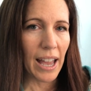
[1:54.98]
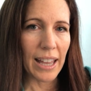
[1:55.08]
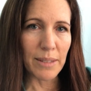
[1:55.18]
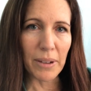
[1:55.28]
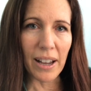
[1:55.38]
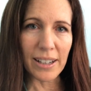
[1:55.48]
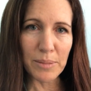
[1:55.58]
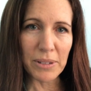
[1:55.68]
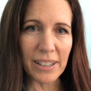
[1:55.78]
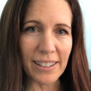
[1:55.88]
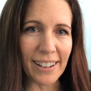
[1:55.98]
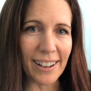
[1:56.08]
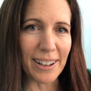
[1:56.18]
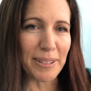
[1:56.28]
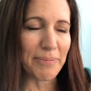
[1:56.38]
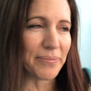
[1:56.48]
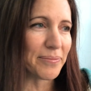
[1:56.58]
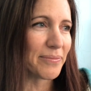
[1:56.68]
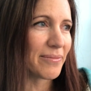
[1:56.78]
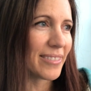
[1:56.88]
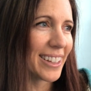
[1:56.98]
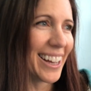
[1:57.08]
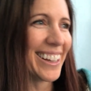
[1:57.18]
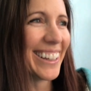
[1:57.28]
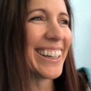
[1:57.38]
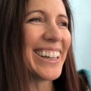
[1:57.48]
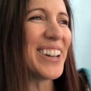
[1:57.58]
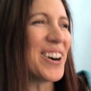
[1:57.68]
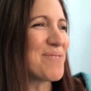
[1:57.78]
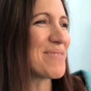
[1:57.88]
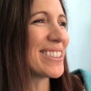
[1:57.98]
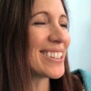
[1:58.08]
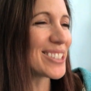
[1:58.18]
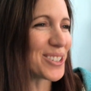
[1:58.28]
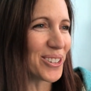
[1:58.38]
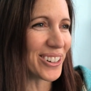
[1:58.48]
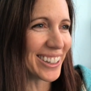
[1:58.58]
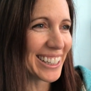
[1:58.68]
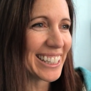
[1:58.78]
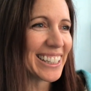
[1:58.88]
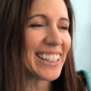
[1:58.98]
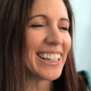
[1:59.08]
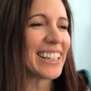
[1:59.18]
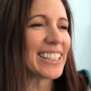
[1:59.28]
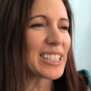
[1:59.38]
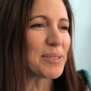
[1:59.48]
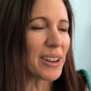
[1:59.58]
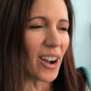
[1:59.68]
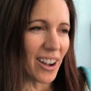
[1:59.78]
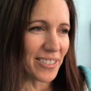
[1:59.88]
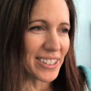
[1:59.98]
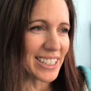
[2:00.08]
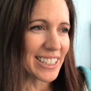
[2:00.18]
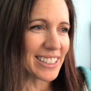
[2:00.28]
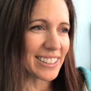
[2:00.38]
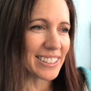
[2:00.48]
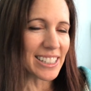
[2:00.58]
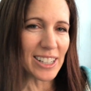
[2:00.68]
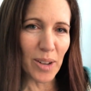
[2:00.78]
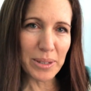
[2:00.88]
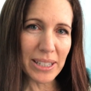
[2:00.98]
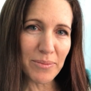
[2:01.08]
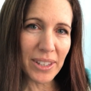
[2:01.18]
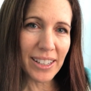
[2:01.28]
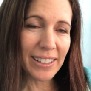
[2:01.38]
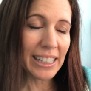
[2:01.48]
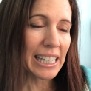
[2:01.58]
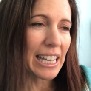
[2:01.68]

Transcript: And then my husband, he opened the door to my office to tell me something.